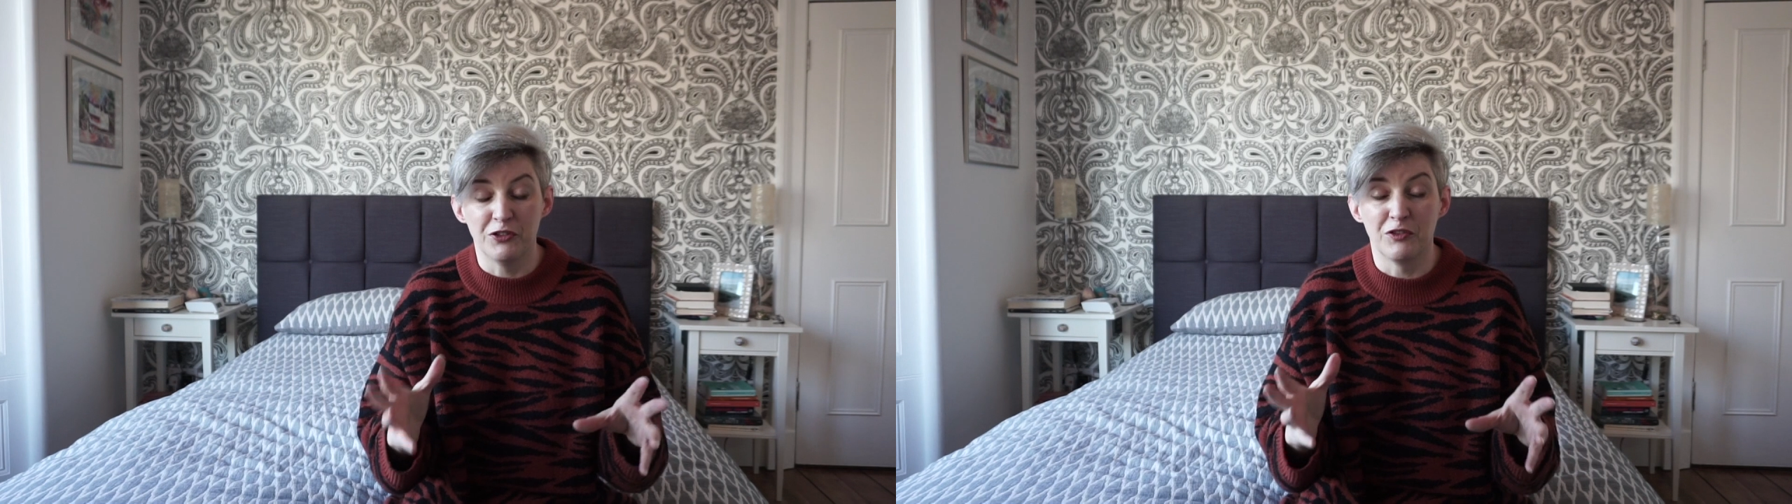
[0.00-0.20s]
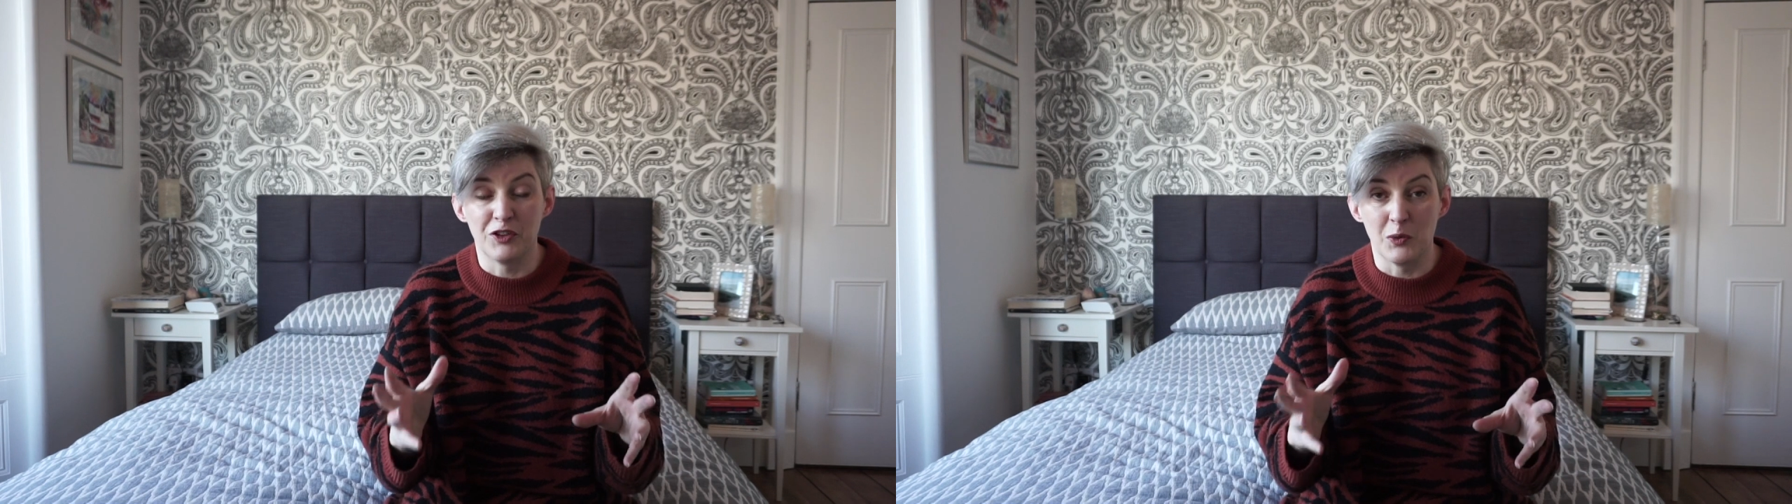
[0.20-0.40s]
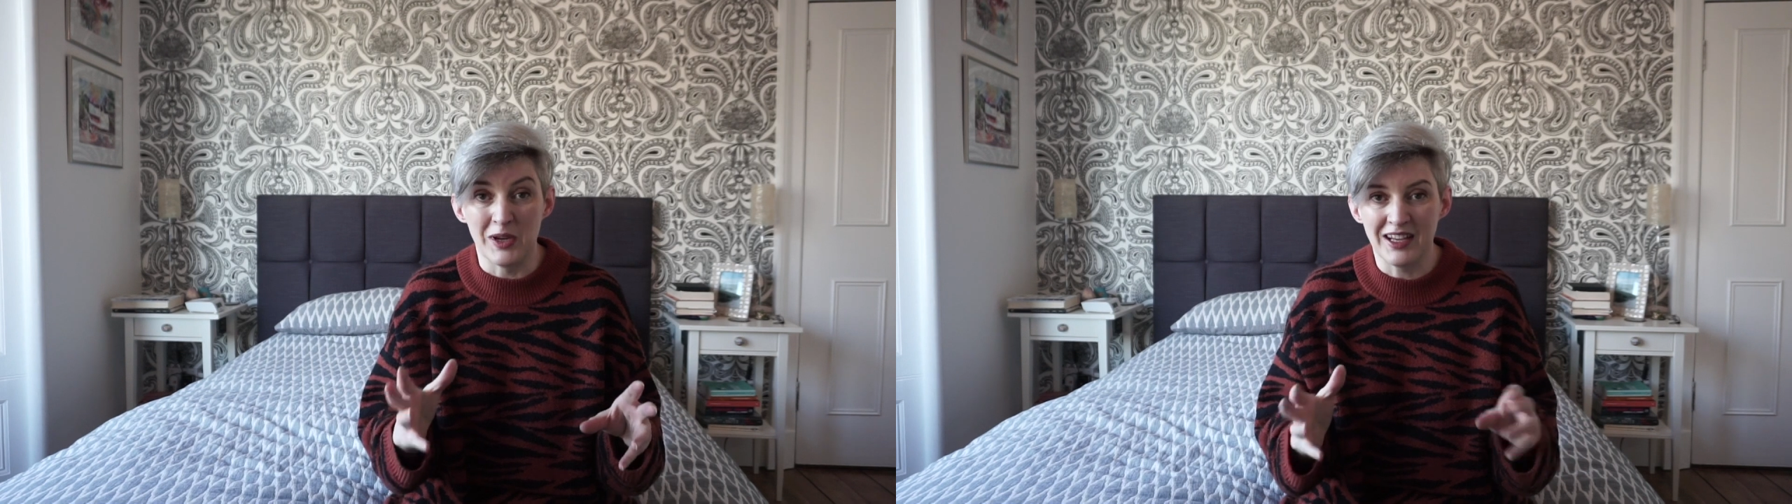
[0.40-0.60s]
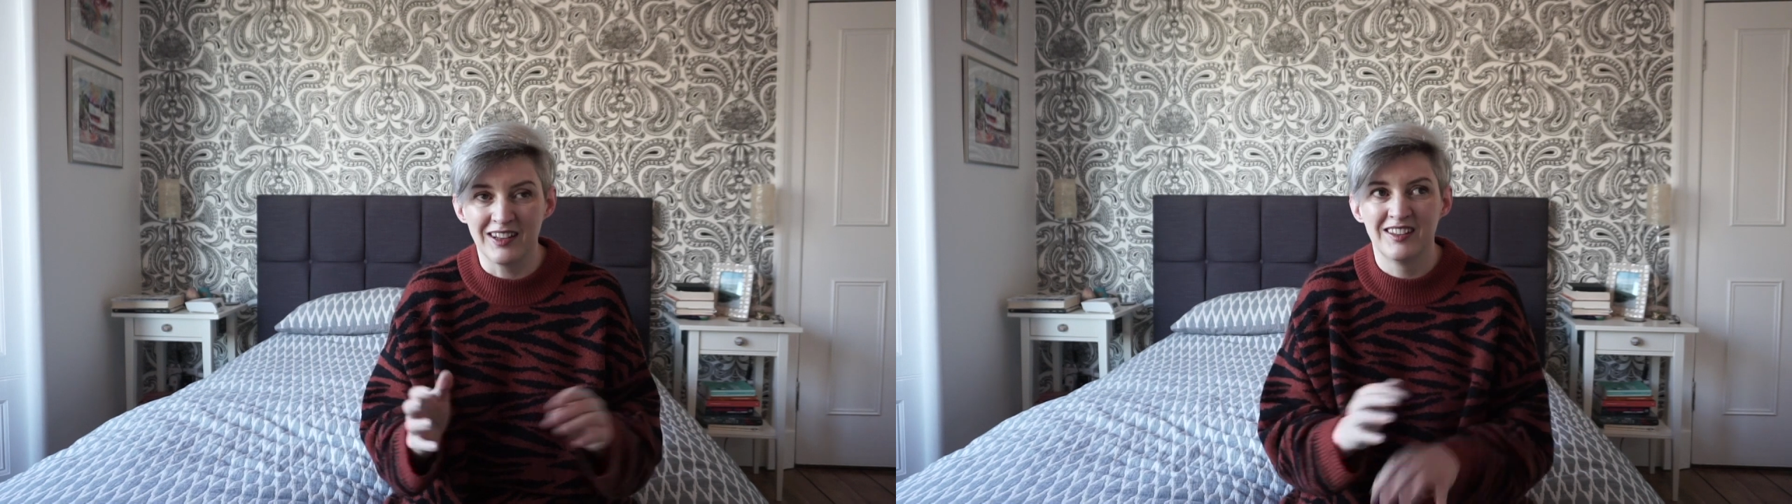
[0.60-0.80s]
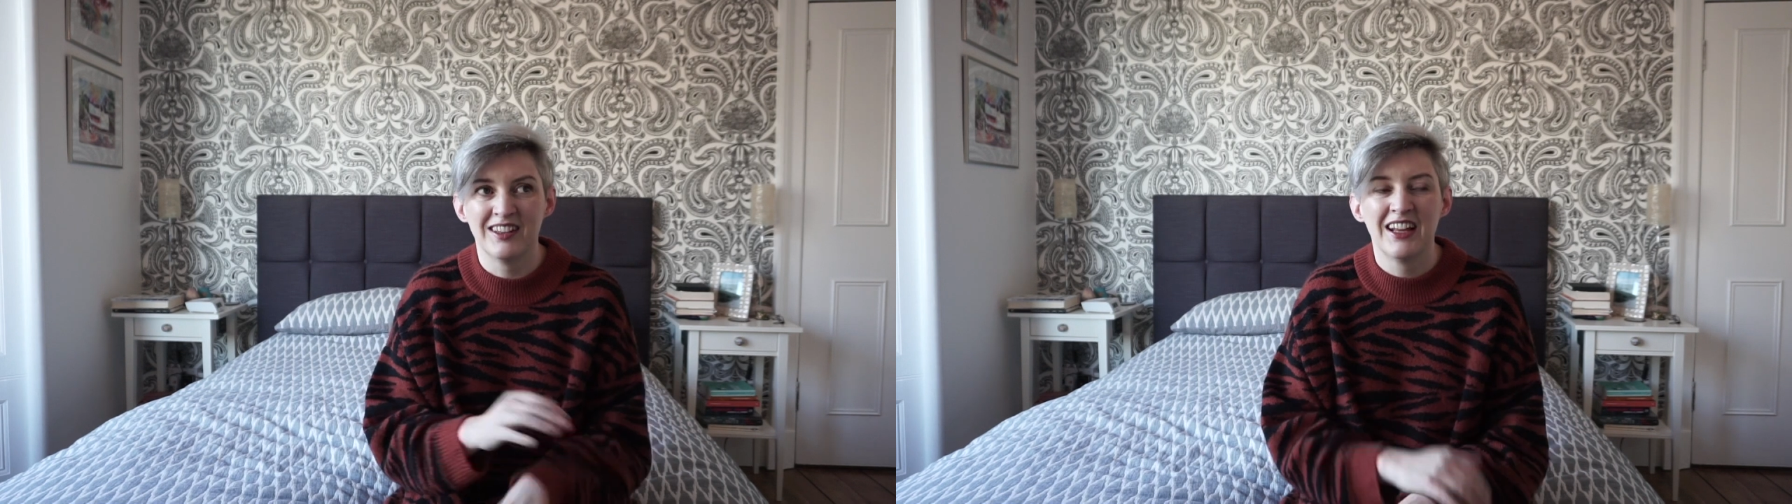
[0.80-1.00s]
for a few
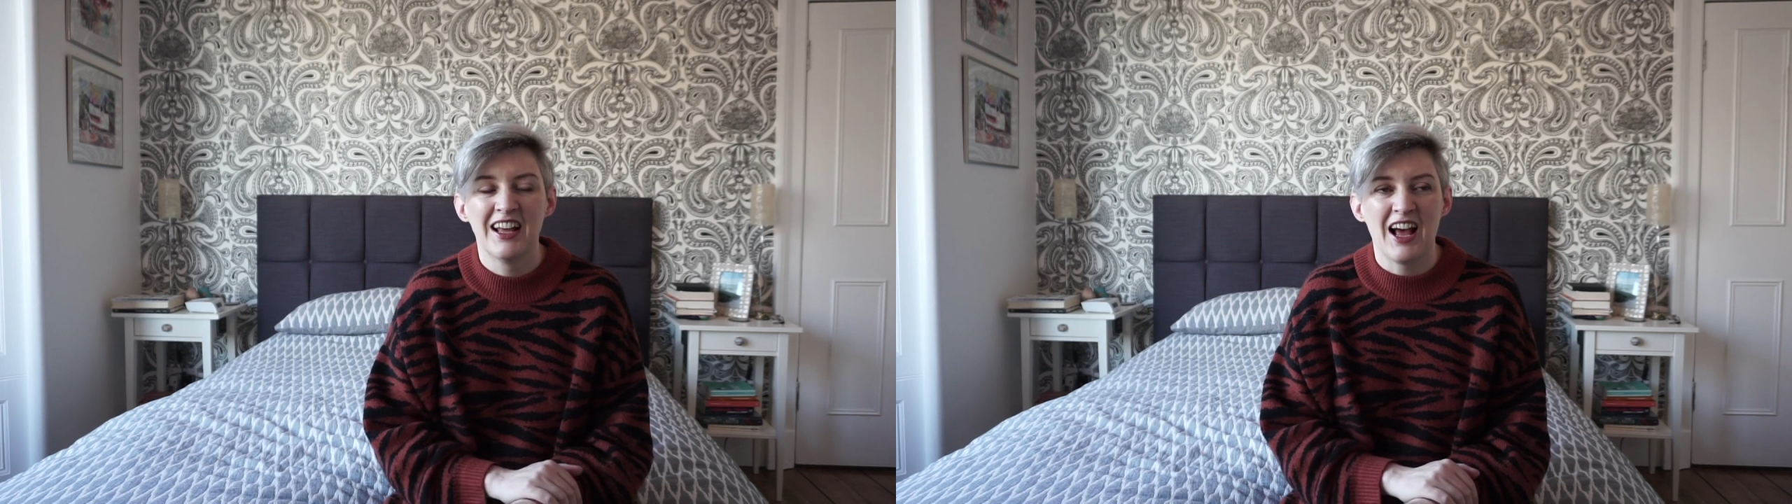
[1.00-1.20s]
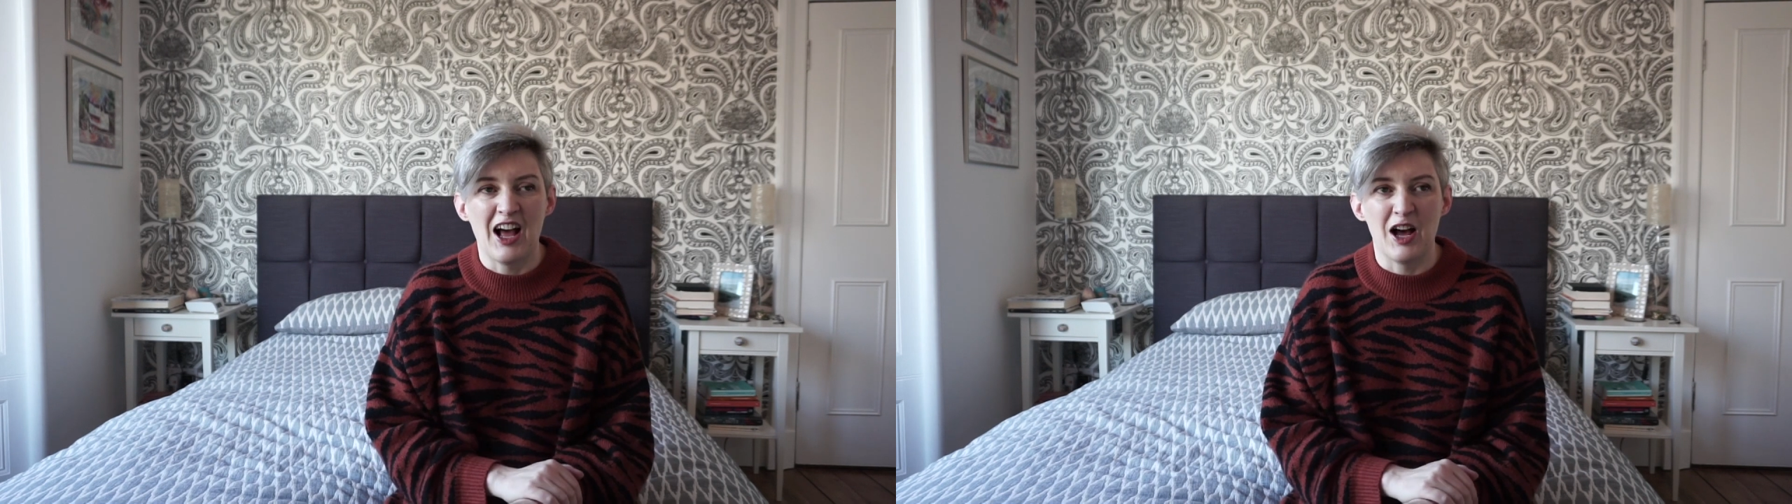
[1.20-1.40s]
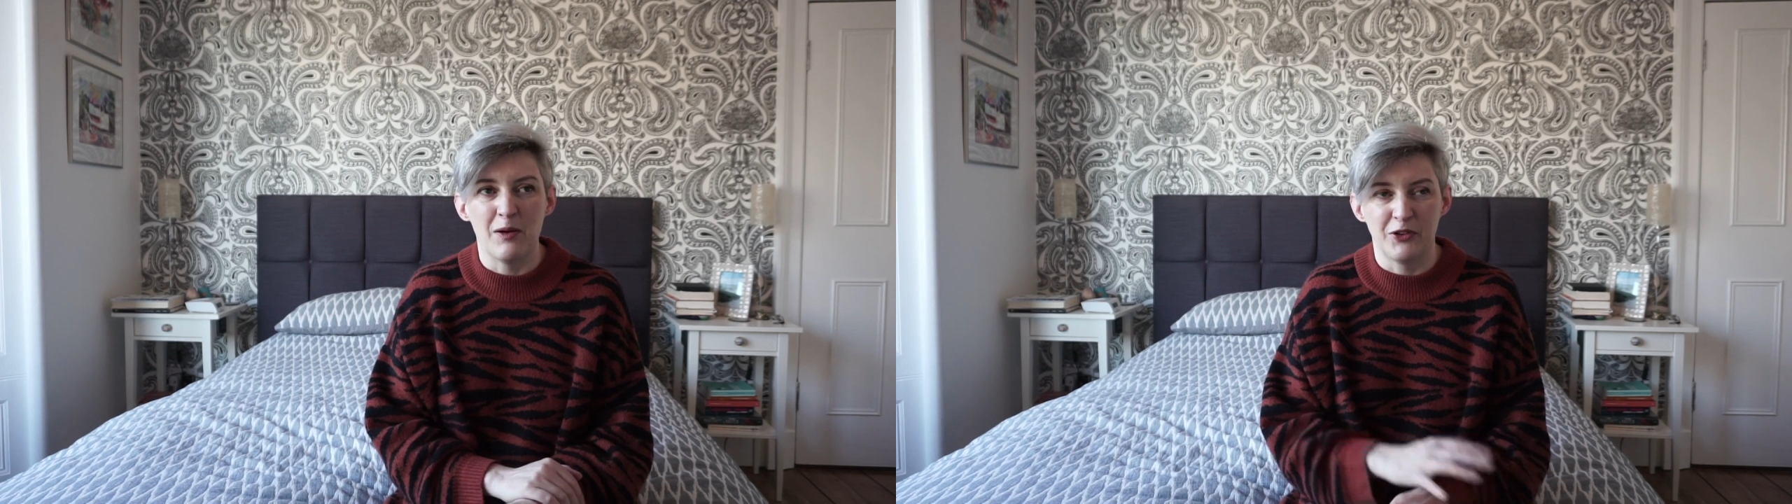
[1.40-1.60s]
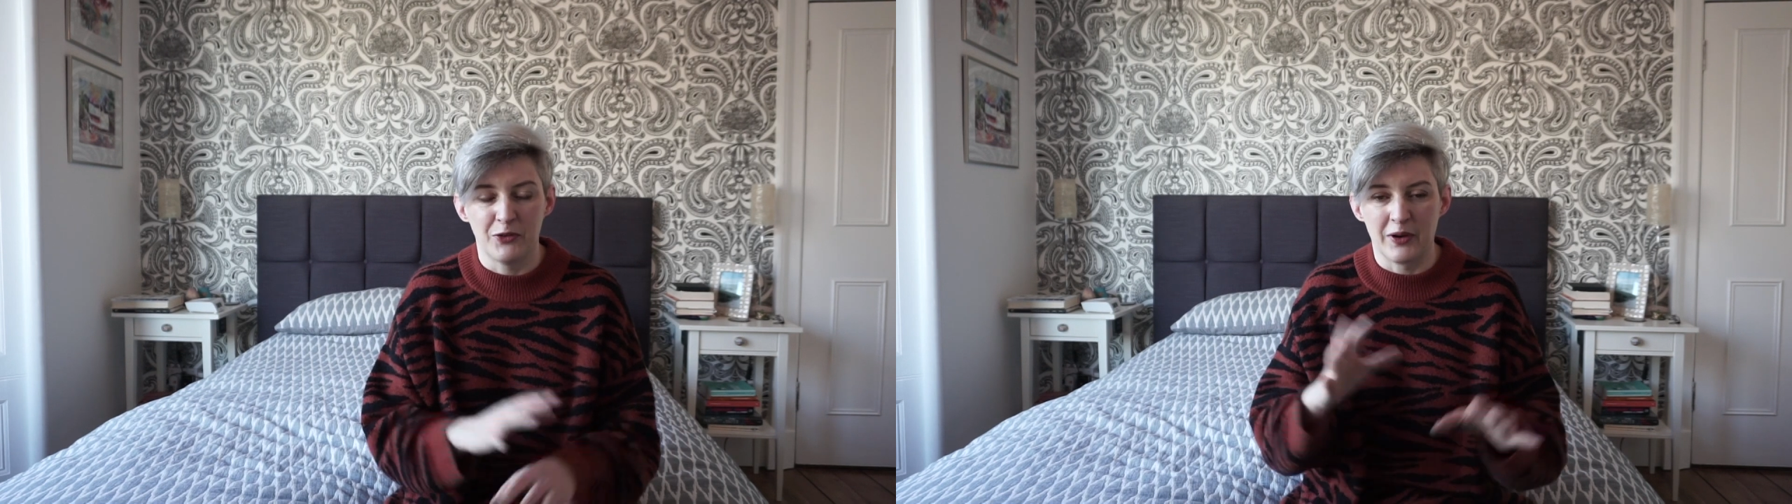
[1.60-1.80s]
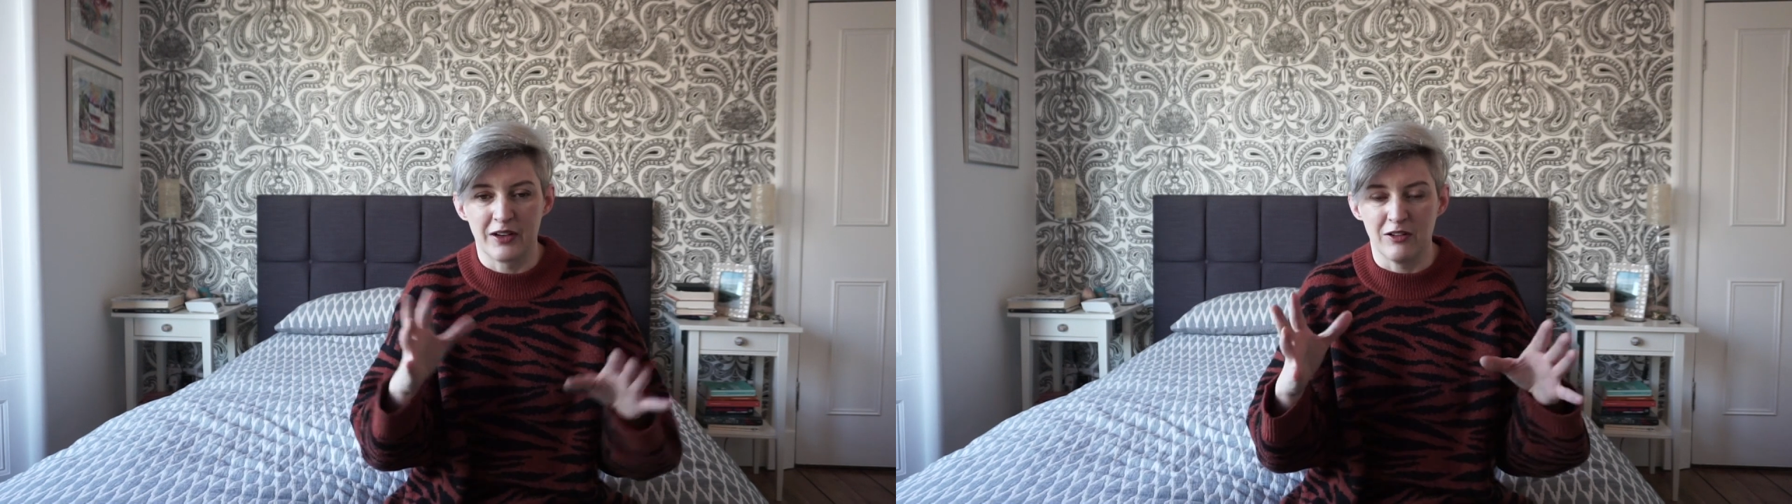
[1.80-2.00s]
weeks
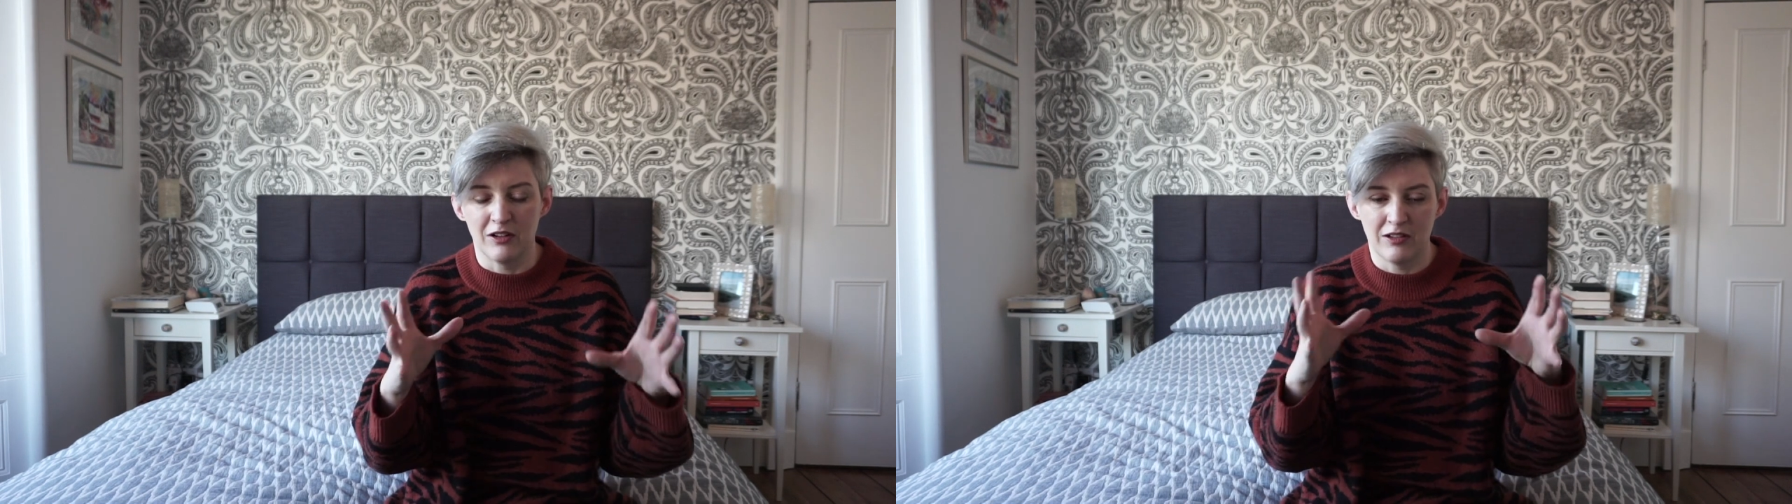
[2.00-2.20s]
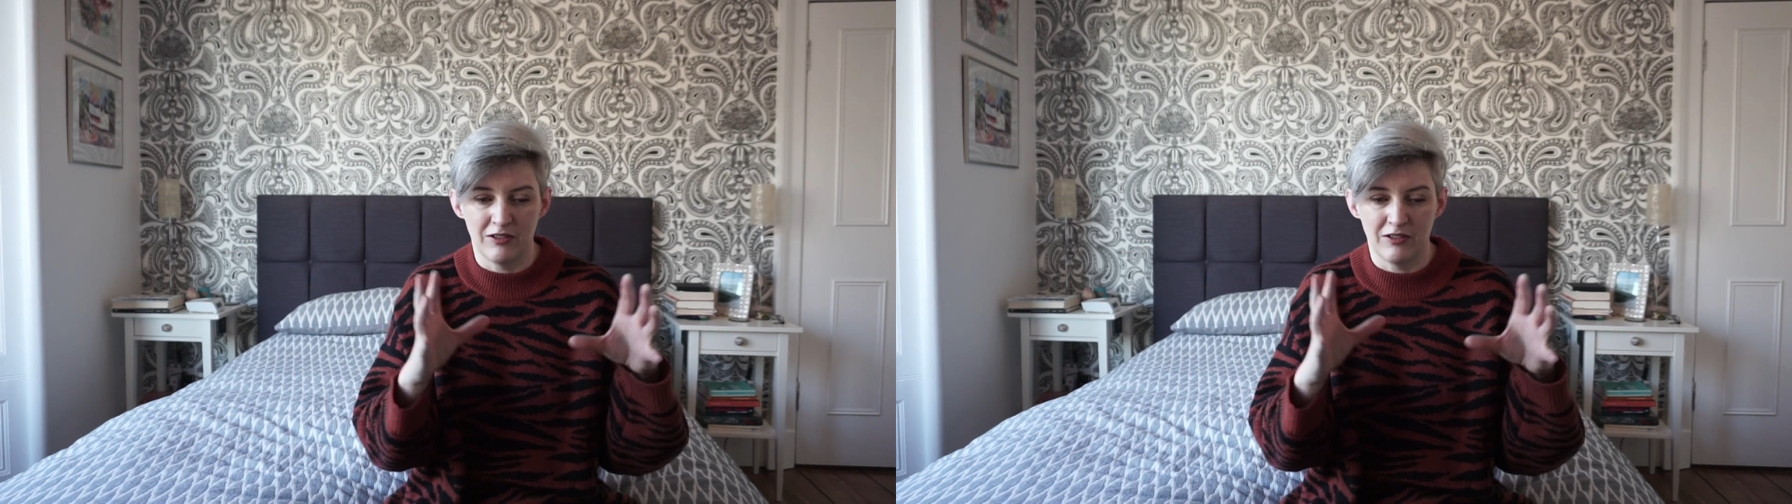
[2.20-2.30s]
so I could